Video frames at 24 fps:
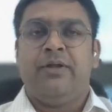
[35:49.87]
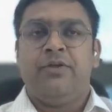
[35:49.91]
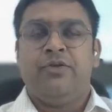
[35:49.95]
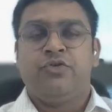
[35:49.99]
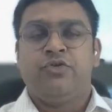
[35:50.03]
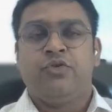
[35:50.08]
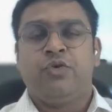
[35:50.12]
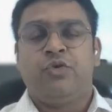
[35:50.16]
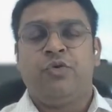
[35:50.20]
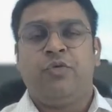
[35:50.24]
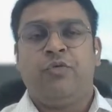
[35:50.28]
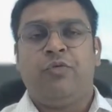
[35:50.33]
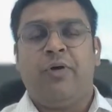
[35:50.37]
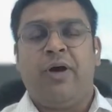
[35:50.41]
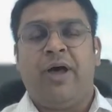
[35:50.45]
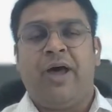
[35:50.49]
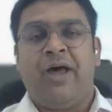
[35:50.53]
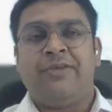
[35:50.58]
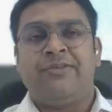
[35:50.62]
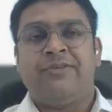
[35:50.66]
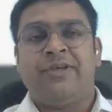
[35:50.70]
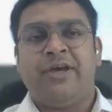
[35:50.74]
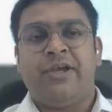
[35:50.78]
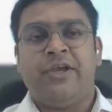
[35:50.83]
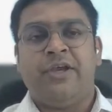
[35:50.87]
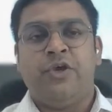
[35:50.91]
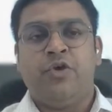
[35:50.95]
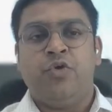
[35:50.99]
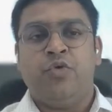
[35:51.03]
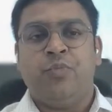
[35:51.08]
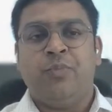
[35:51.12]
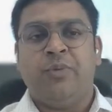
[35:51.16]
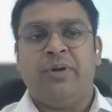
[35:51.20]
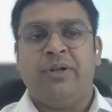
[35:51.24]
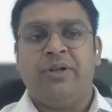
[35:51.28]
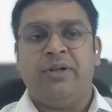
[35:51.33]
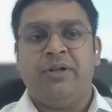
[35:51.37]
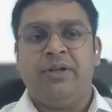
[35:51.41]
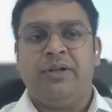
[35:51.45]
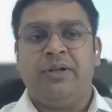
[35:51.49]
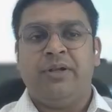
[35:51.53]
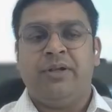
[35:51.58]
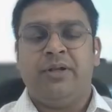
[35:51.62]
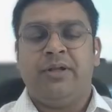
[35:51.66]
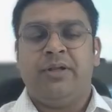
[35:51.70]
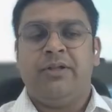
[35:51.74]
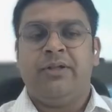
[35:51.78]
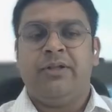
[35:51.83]
So, as a human,
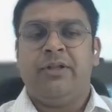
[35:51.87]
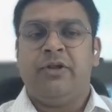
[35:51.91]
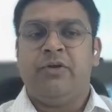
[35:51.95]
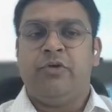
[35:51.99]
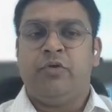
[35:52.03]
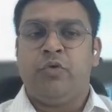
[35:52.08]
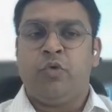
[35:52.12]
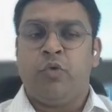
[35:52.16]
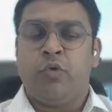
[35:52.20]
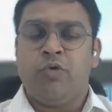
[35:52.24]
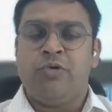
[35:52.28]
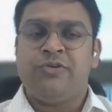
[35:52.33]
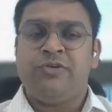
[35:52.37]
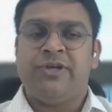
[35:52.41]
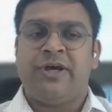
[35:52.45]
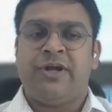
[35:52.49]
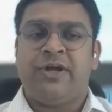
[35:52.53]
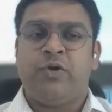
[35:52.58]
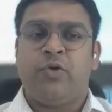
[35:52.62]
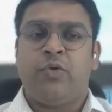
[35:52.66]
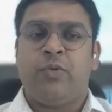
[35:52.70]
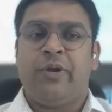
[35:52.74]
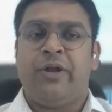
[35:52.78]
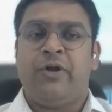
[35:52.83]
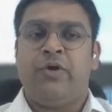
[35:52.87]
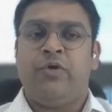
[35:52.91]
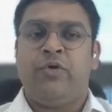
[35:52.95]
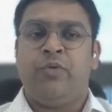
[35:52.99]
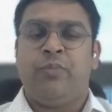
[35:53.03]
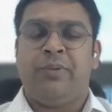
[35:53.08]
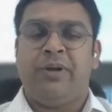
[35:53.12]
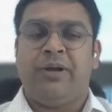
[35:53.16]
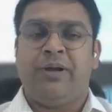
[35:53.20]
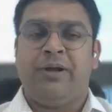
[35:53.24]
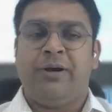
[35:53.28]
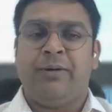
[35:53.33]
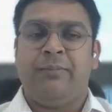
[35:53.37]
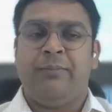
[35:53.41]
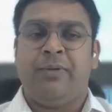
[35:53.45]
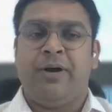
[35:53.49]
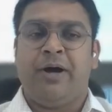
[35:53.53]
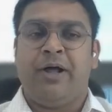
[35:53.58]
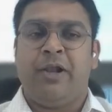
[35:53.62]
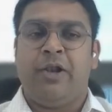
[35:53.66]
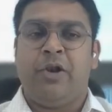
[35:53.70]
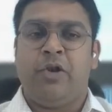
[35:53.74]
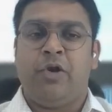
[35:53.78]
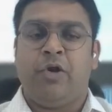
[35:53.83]
the roles are going to become
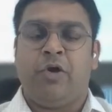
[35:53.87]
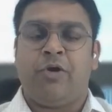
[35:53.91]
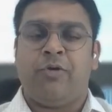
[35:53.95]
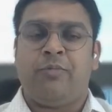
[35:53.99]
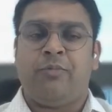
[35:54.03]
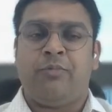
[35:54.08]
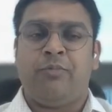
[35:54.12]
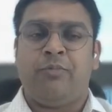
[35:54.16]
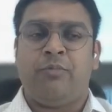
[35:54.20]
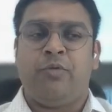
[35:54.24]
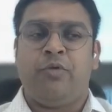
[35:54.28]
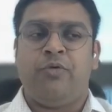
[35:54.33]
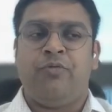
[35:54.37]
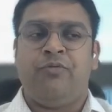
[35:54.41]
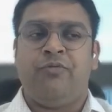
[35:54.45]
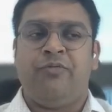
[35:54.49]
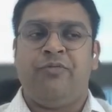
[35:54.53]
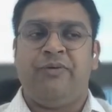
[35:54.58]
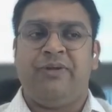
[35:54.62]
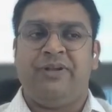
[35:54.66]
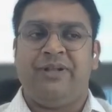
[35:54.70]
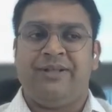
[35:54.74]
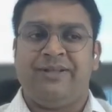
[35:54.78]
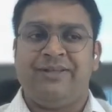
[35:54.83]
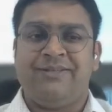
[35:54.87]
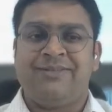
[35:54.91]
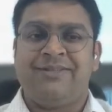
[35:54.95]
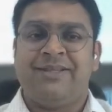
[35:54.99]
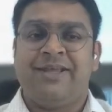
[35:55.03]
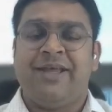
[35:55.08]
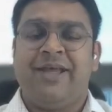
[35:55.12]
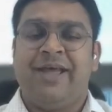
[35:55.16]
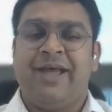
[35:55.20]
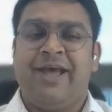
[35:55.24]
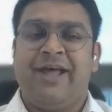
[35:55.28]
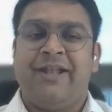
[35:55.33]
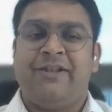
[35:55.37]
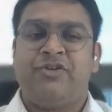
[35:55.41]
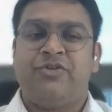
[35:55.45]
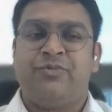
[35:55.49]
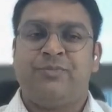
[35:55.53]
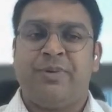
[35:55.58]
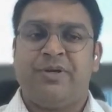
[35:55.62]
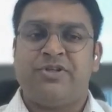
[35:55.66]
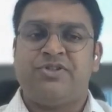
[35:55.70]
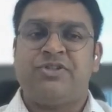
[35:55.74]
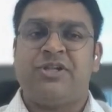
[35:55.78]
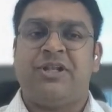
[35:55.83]
a lot more finesse and
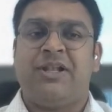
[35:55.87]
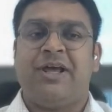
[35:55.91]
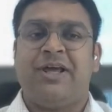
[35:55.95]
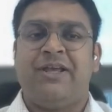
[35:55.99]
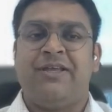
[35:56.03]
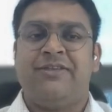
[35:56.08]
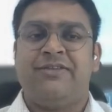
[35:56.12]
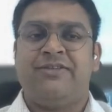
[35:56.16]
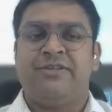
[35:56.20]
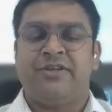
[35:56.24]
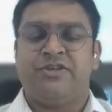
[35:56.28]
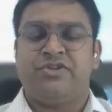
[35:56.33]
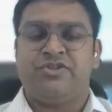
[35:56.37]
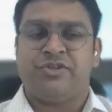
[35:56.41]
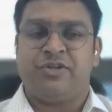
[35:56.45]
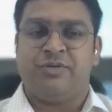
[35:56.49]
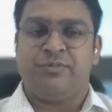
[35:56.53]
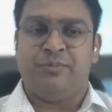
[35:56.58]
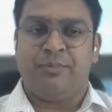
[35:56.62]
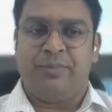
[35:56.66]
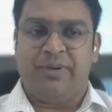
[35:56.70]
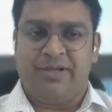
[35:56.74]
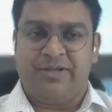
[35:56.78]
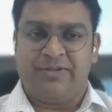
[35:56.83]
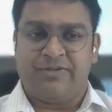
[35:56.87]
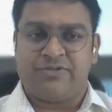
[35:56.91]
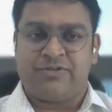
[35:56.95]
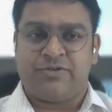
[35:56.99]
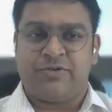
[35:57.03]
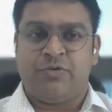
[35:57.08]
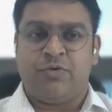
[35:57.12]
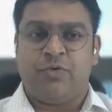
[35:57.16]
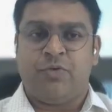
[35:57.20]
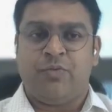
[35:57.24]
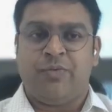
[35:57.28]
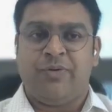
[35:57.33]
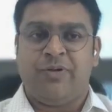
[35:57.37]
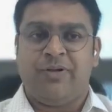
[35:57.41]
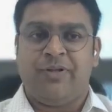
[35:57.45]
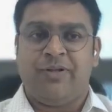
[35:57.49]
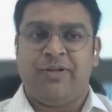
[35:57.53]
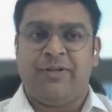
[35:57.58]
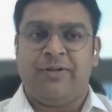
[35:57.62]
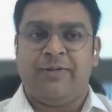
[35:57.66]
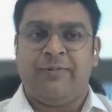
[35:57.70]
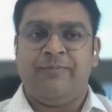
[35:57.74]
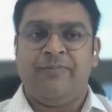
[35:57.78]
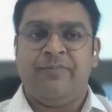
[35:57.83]
specialization based over
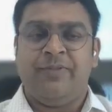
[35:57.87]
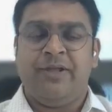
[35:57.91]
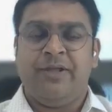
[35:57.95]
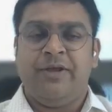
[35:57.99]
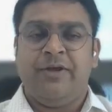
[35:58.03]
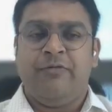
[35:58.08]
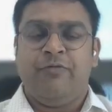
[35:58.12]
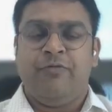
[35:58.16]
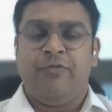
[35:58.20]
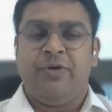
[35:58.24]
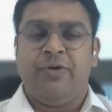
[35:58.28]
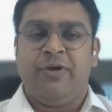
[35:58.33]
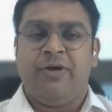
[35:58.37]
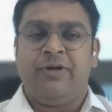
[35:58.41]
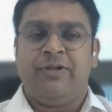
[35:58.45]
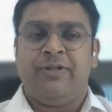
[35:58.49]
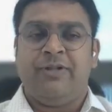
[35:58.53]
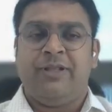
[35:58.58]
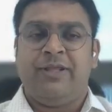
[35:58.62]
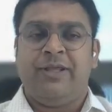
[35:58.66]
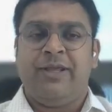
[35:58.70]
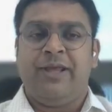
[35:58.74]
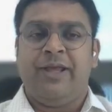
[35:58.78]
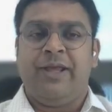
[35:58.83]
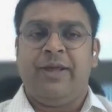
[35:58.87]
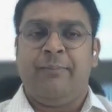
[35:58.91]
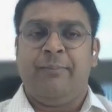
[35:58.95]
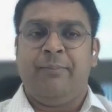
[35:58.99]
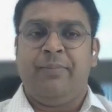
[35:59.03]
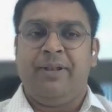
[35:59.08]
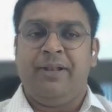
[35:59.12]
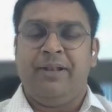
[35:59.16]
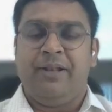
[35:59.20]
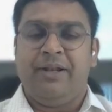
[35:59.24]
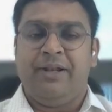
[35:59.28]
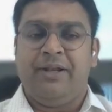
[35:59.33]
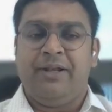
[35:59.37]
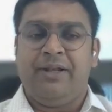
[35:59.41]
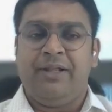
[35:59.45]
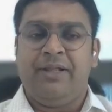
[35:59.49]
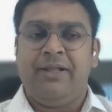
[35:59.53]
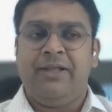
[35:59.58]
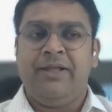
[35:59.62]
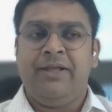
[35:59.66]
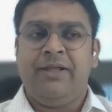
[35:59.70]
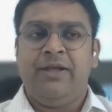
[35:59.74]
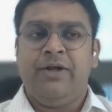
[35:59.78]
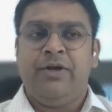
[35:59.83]
here, where the
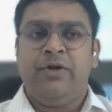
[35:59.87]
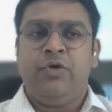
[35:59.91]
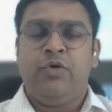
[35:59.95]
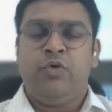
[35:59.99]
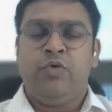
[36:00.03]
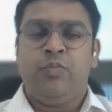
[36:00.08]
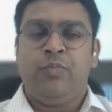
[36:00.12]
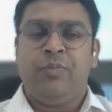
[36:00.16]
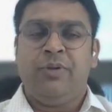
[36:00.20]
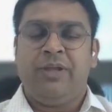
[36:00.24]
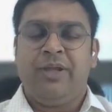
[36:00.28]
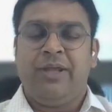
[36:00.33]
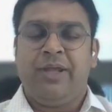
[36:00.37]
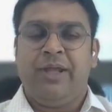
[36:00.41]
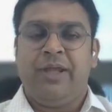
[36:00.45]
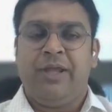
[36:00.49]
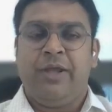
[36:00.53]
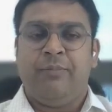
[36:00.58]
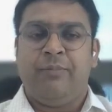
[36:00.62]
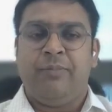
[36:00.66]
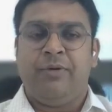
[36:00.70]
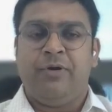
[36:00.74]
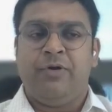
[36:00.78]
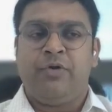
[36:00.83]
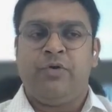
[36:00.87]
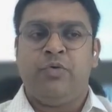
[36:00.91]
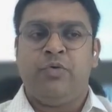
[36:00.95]
ability to be able